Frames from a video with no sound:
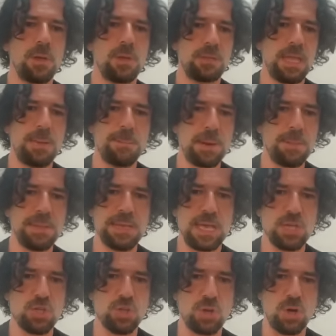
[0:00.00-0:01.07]
the
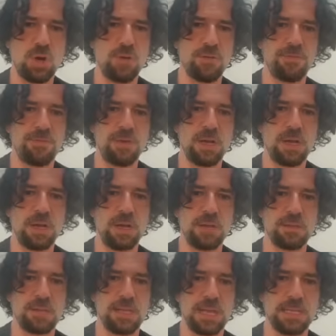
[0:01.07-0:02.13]
implementation of
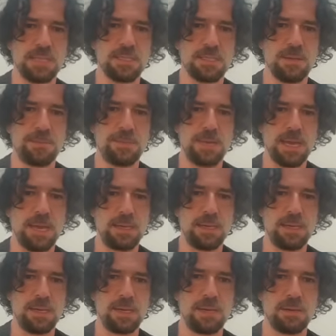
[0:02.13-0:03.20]
the Redis API
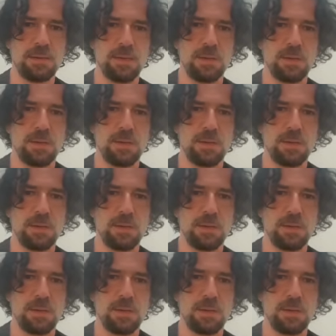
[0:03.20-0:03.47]
here